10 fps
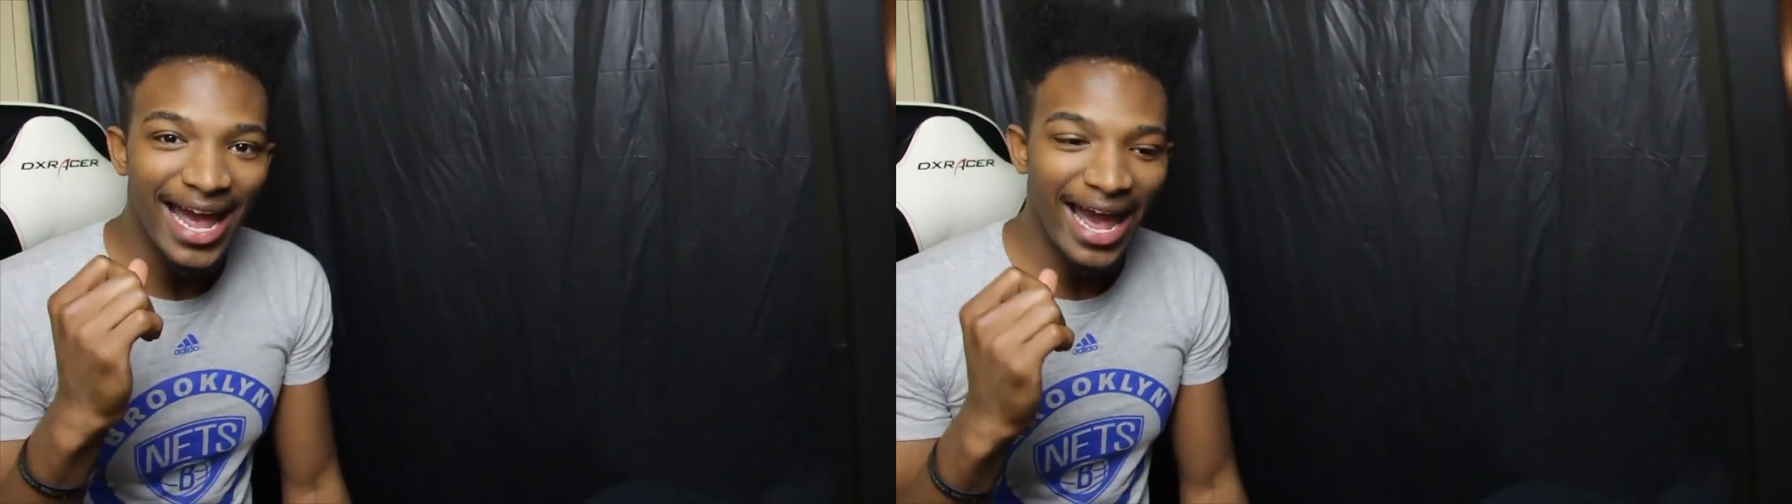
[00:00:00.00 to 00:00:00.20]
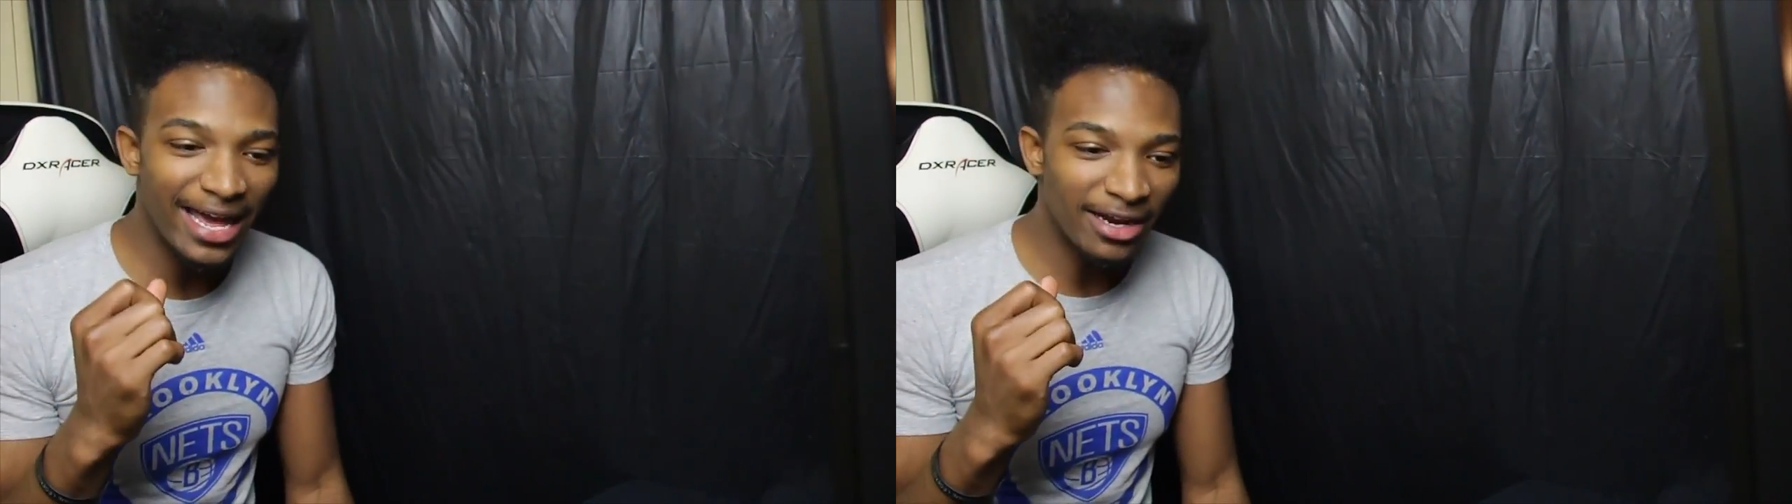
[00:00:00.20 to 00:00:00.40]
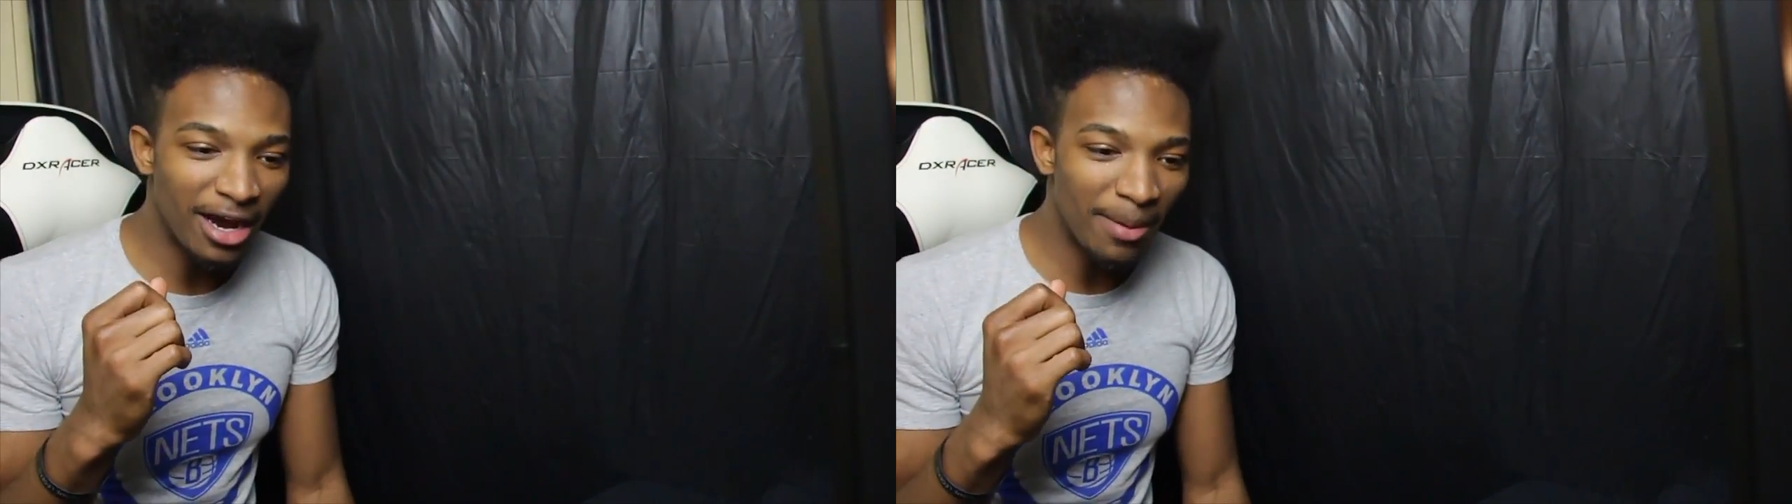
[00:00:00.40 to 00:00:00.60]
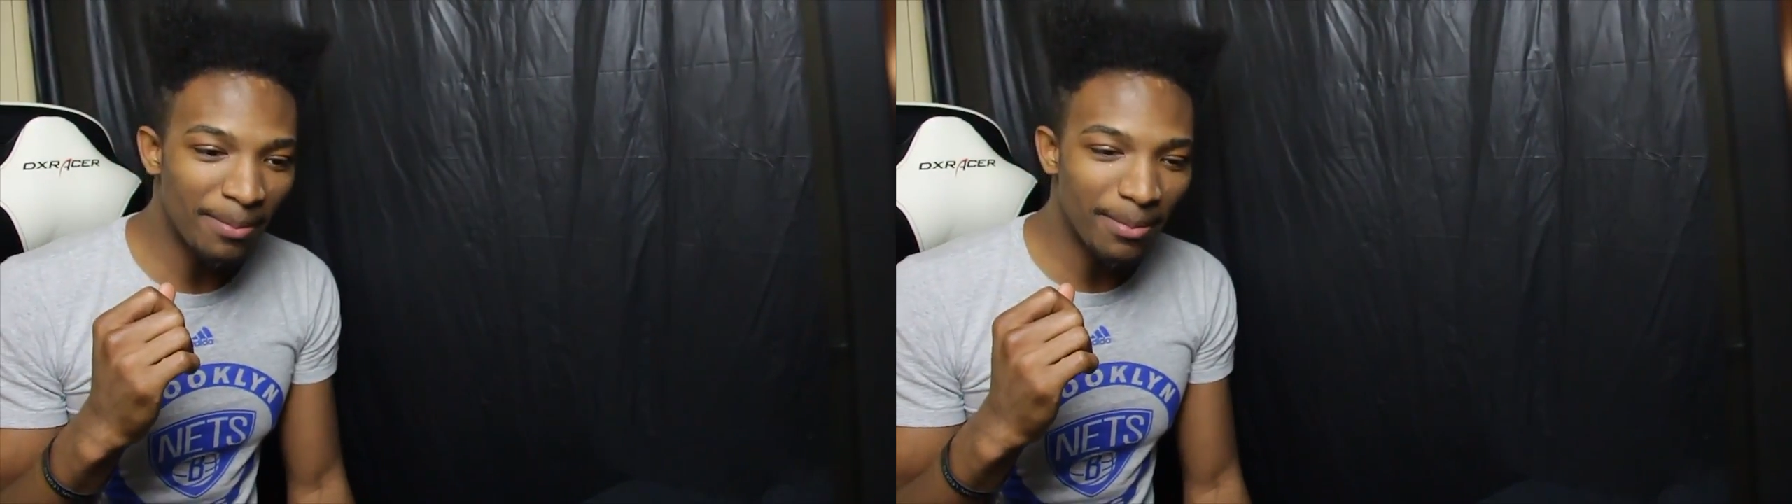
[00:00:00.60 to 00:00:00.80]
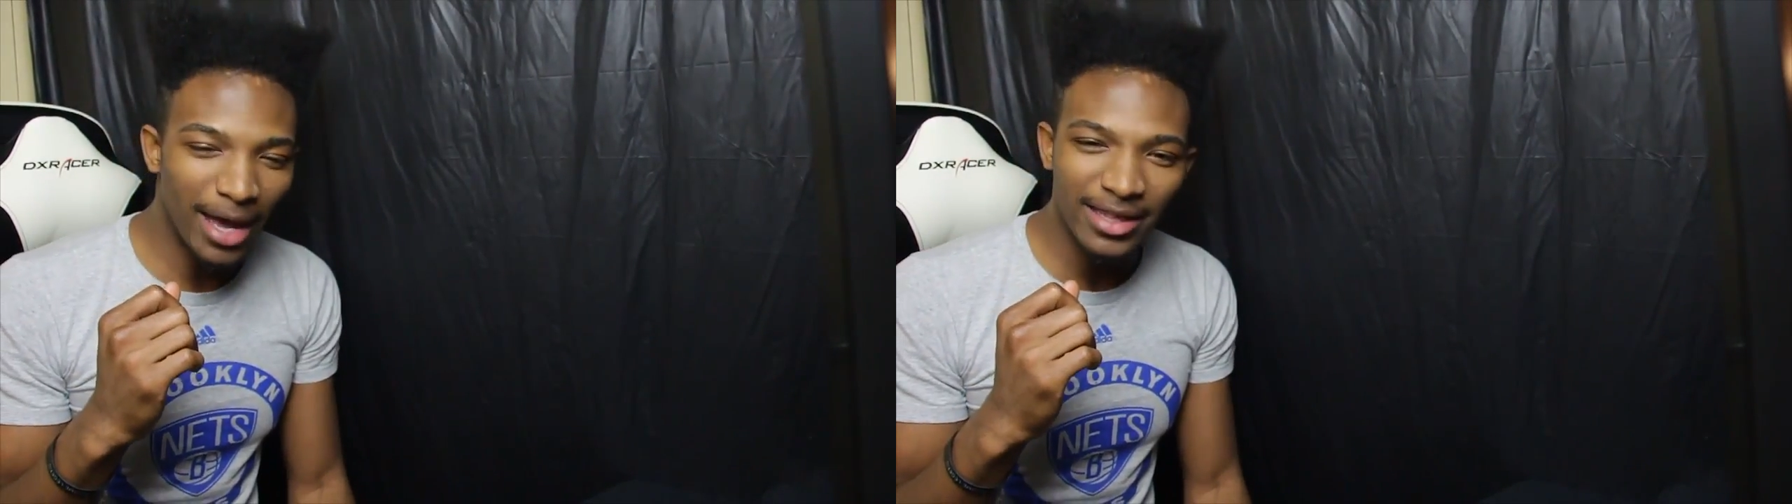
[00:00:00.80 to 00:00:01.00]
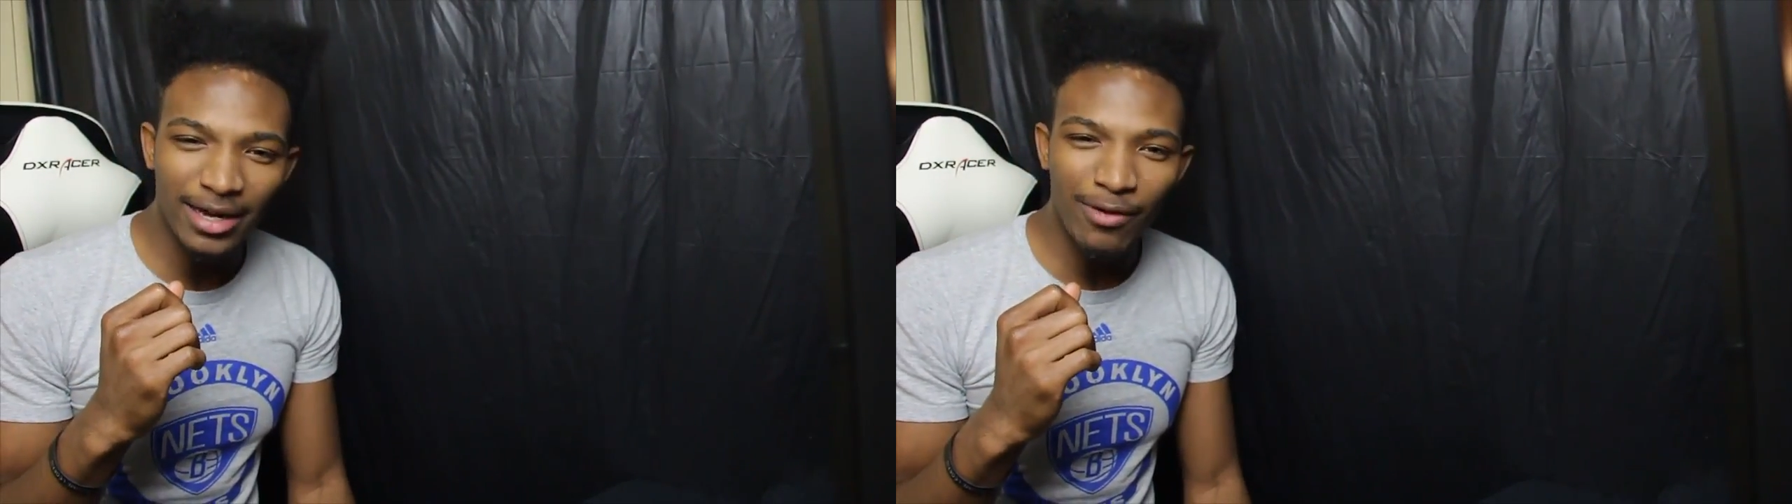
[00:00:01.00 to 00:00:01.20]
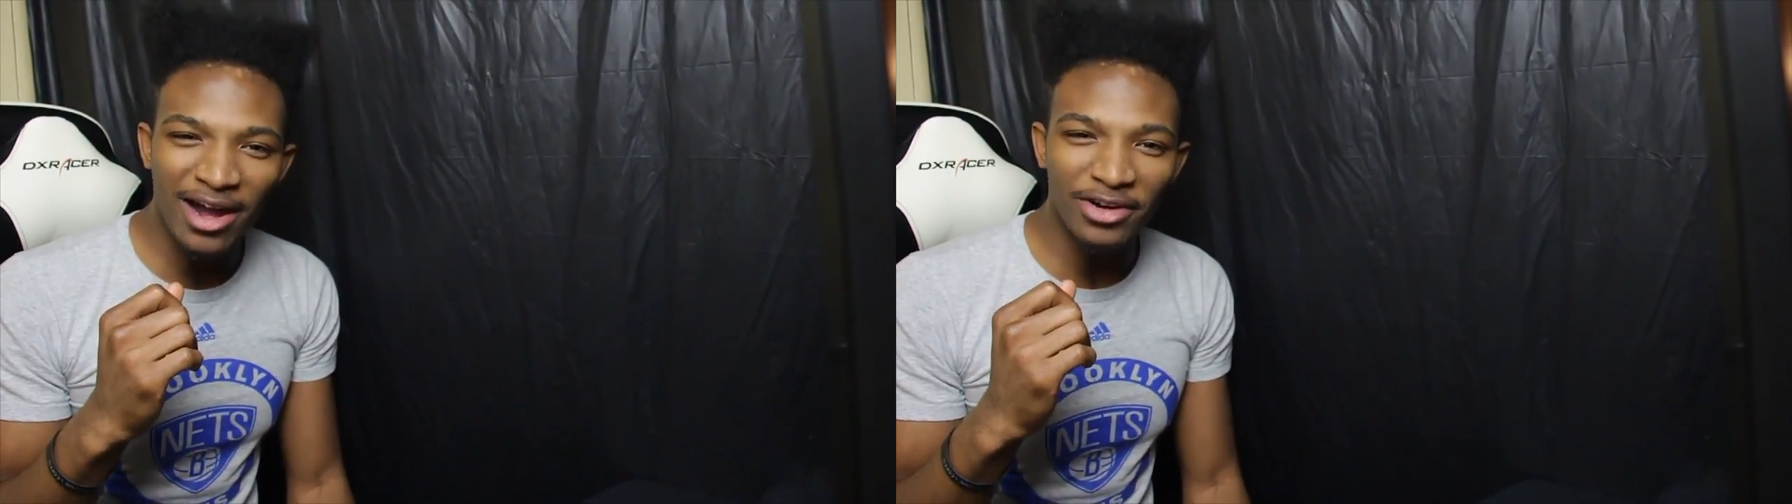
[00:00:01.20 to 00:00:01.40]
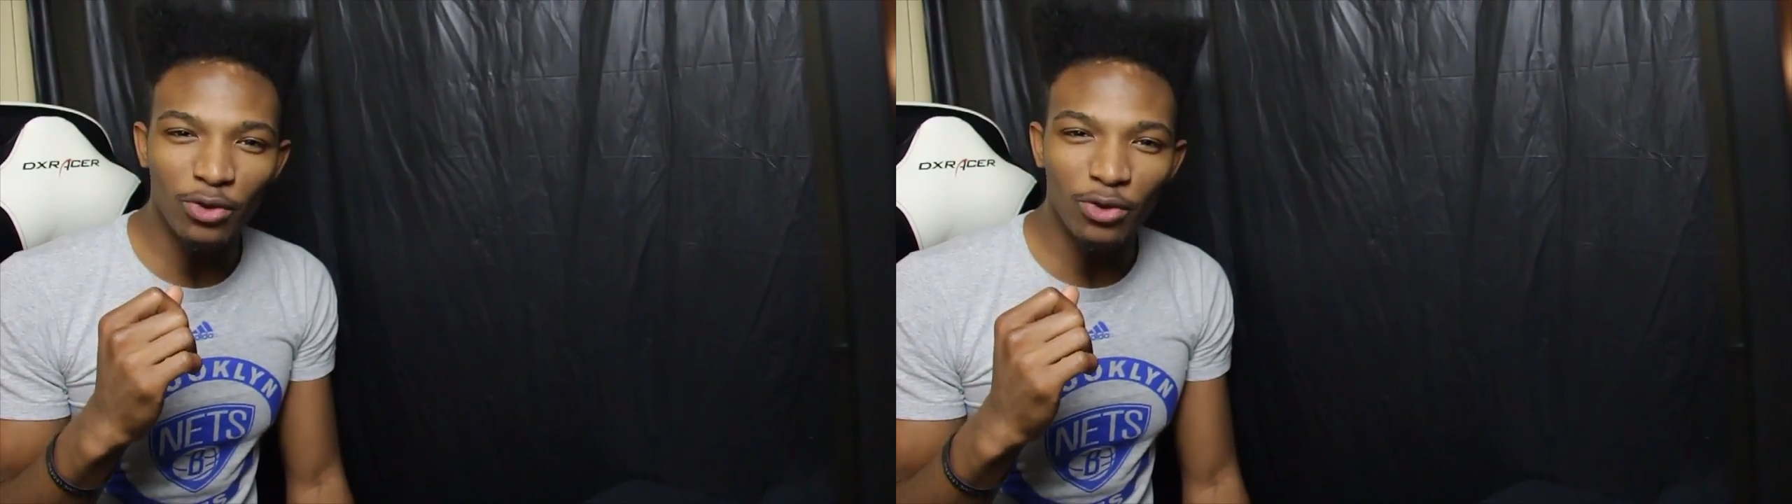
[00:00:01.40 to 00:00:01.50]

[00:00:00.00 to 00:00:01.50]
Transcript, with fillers: And um, I think around